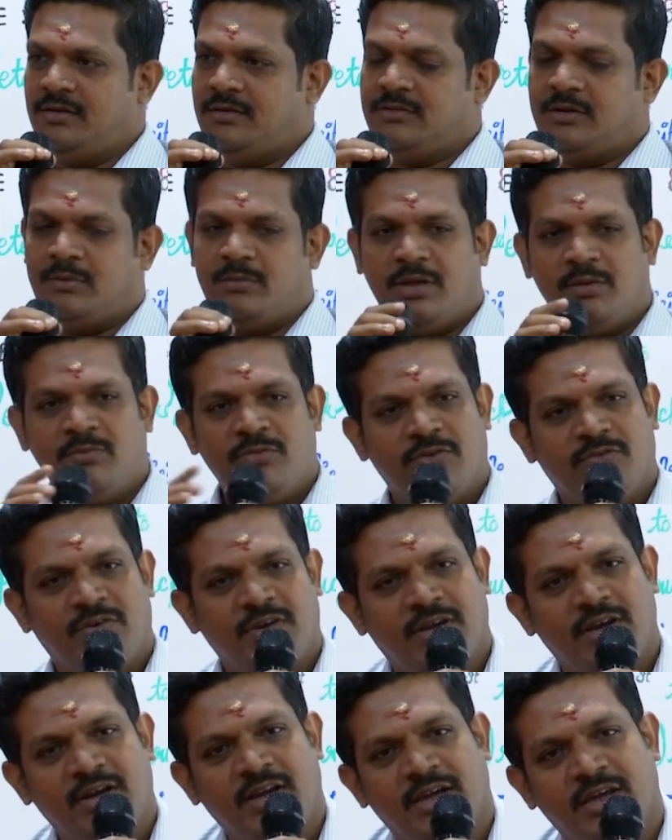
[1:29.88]
Sometimes if
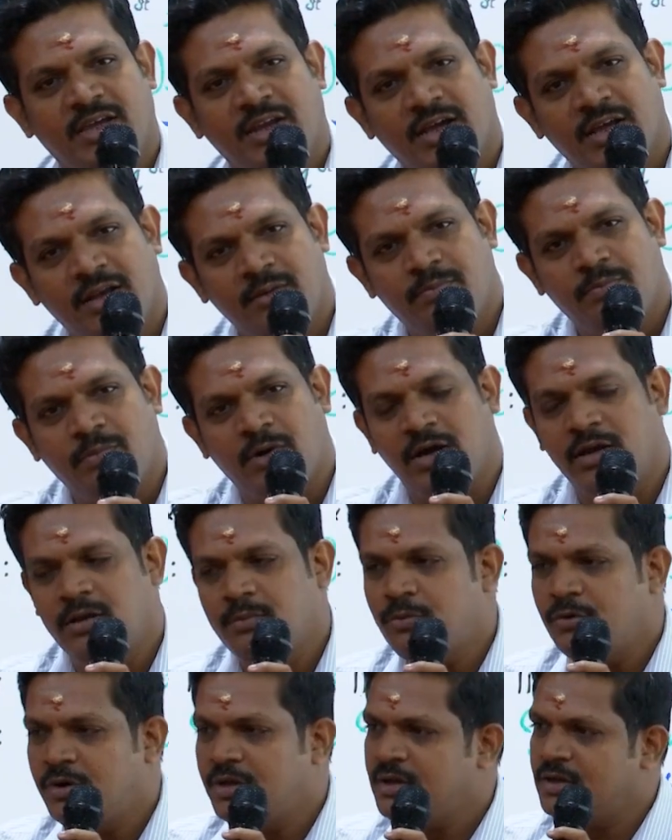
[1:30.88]
I get angry, I'll
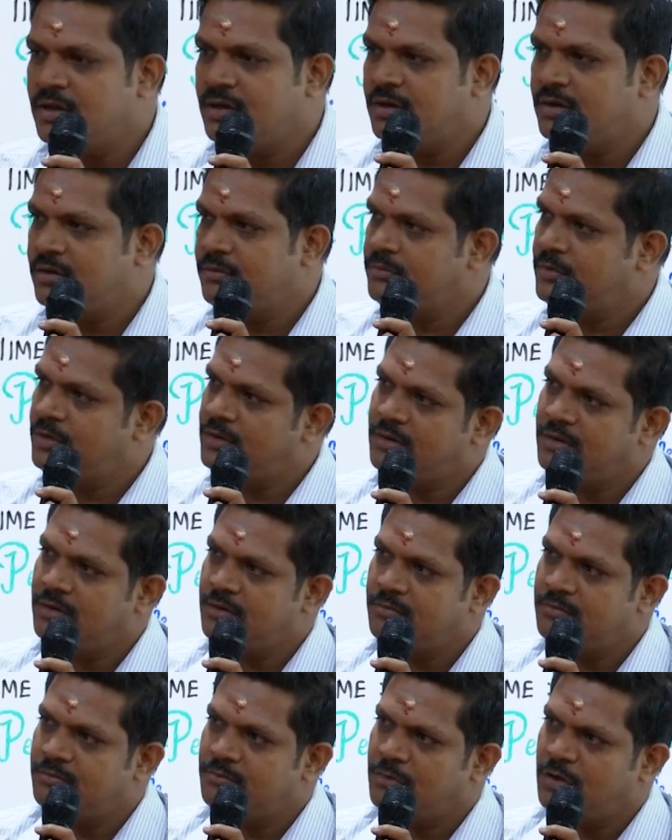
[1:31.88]
put a
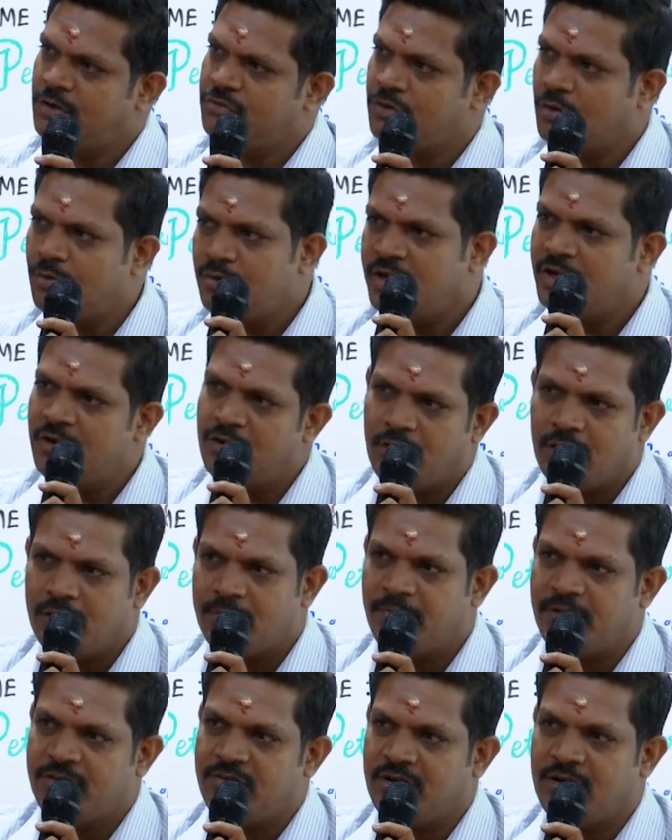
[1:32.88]
shouting
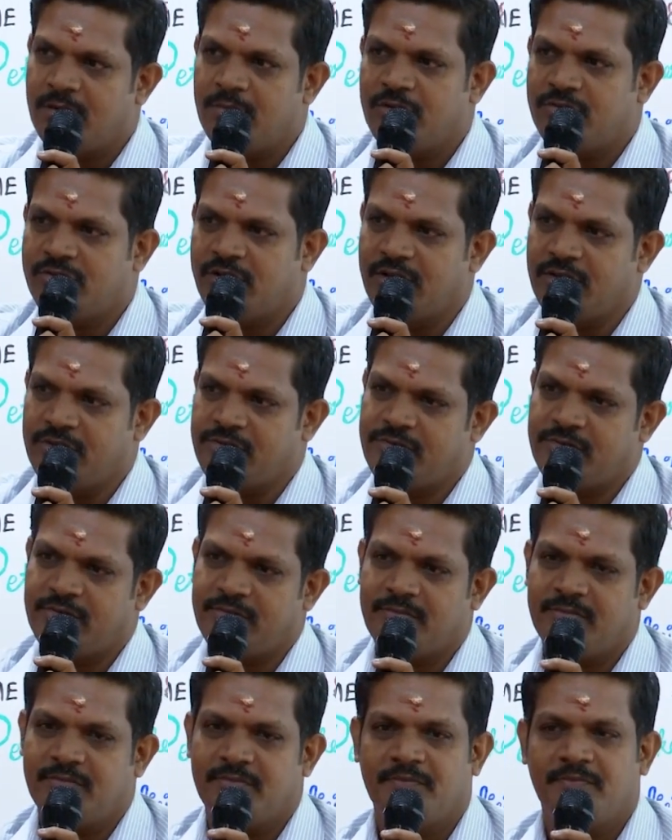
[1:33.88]
dog picture in my
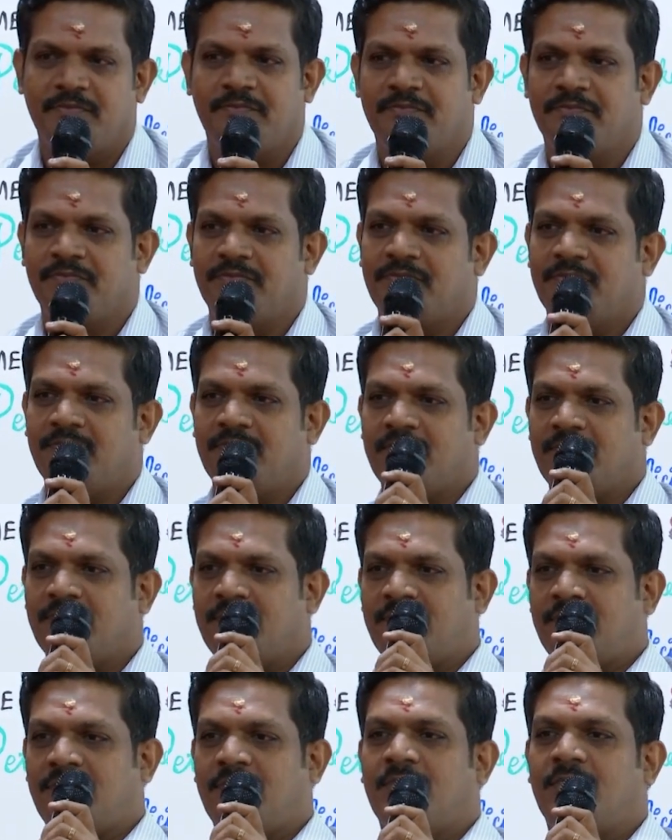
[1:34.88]
status.
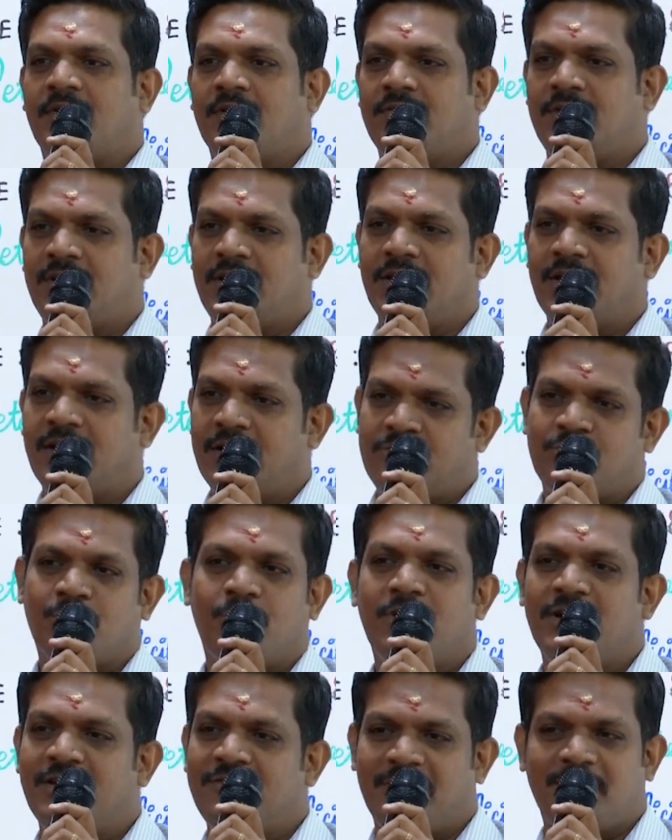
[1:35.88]
When I get
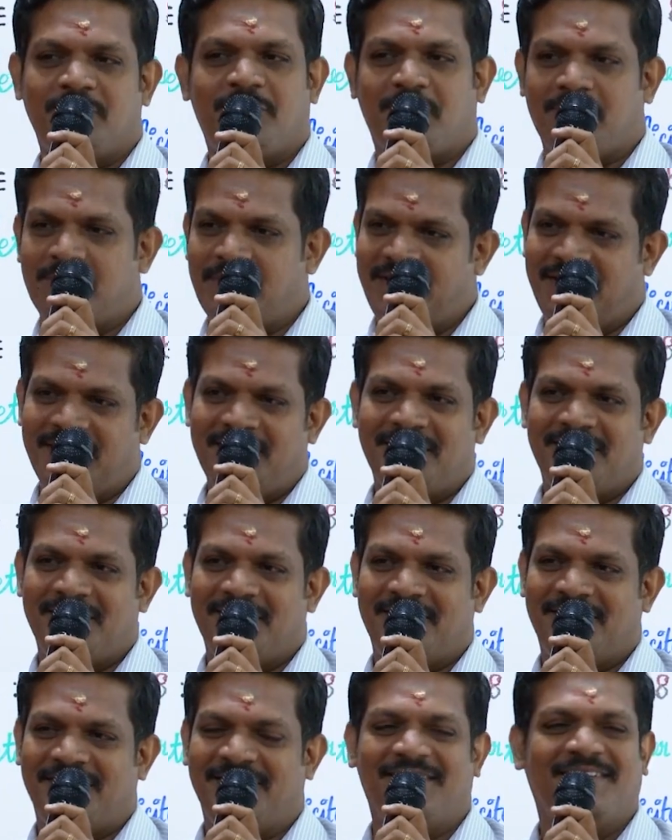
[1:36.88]
scolding from somebody,
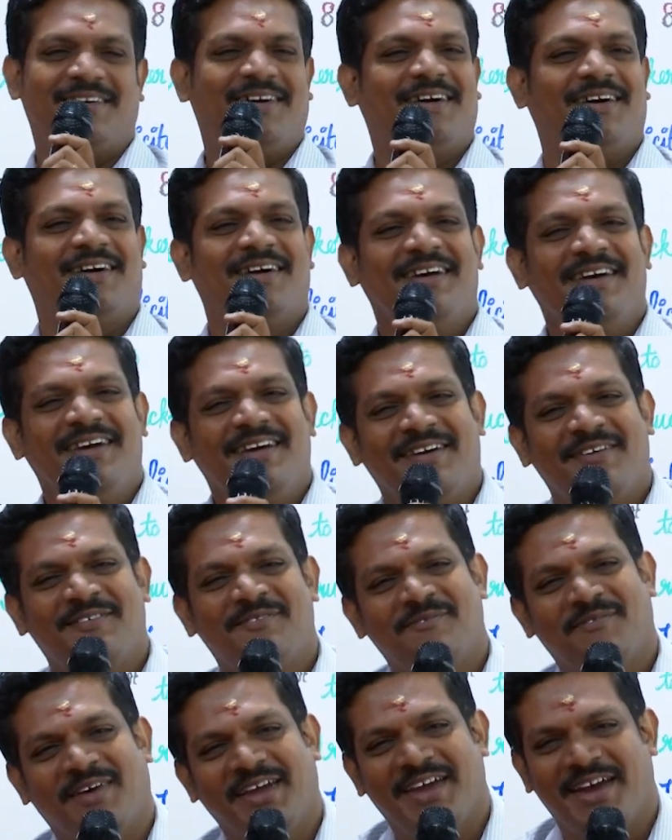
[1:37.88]

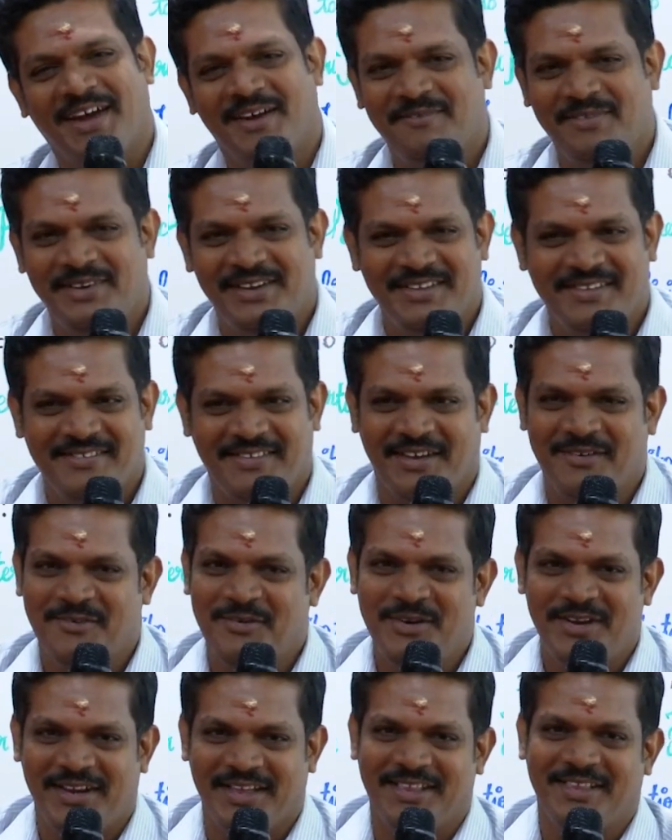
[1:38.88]
my habit is I
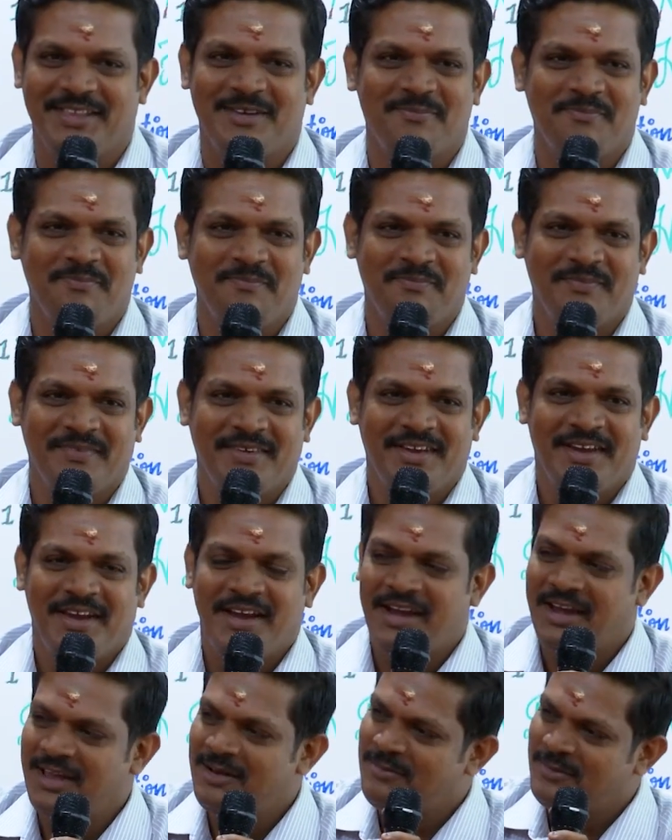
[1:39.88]
won't tell them.
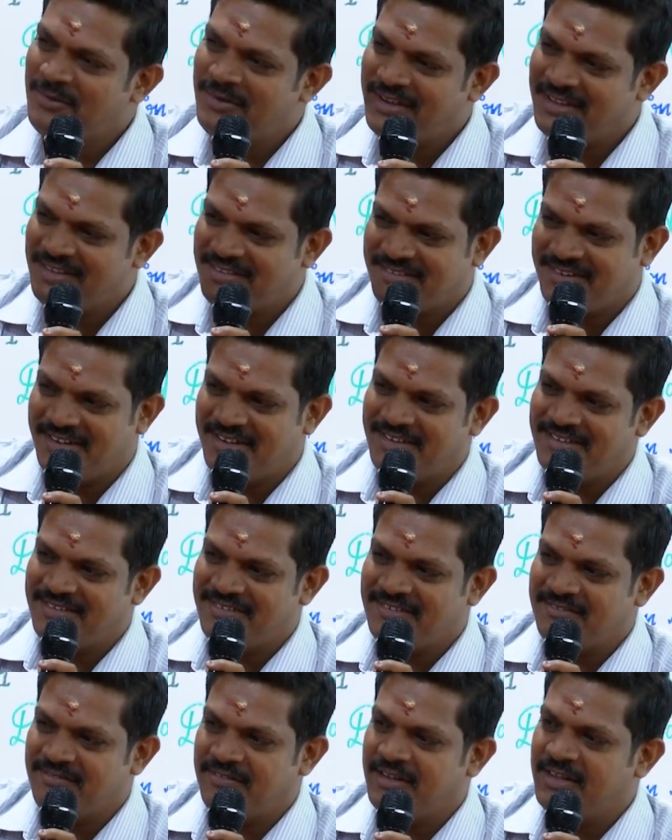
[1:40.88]
I'll put a
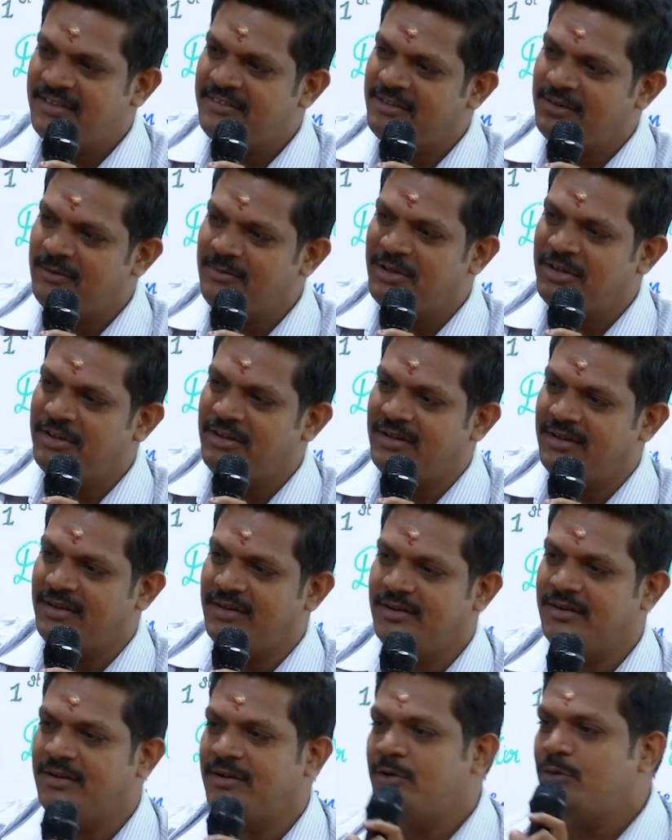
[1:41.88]
status where there'll be
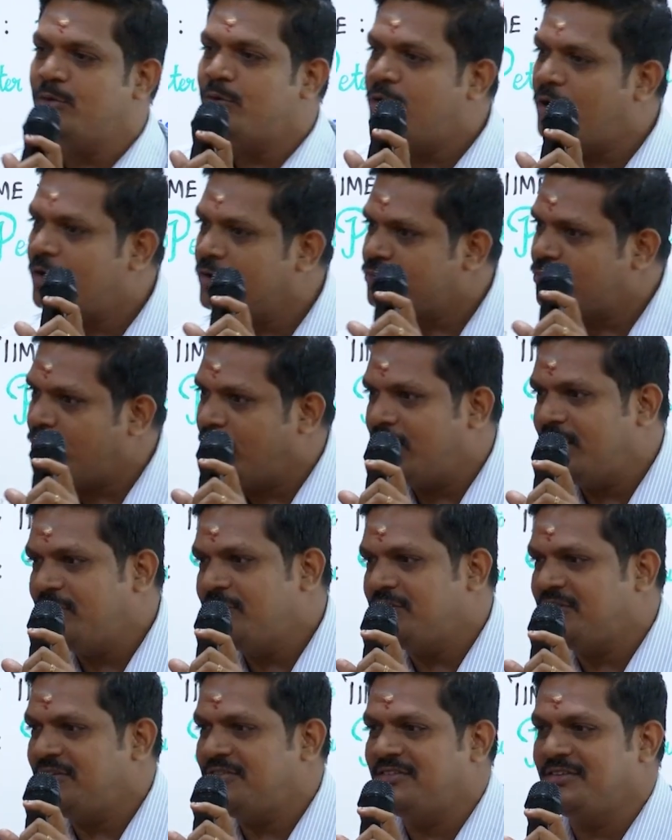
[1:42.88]
two dogs quarreling
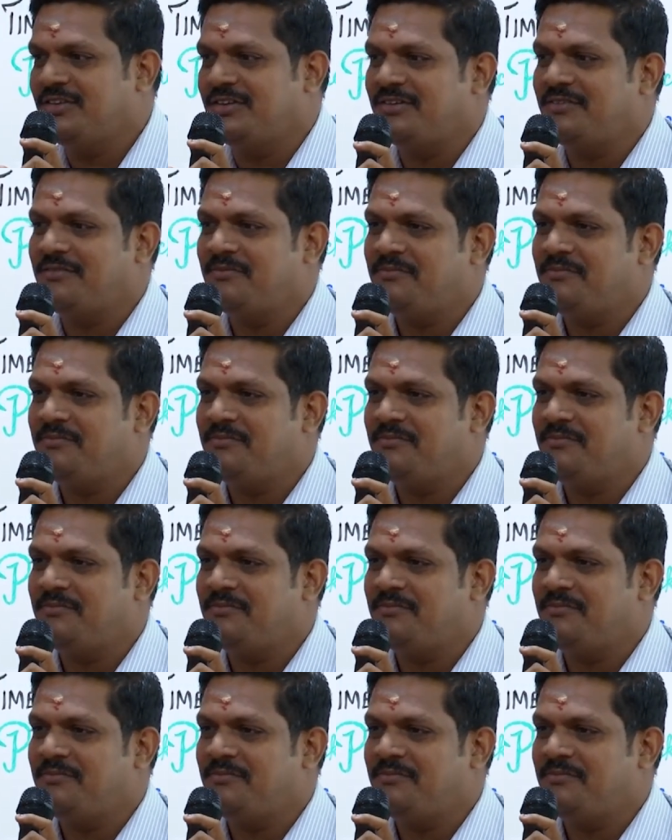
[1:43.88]
with each other.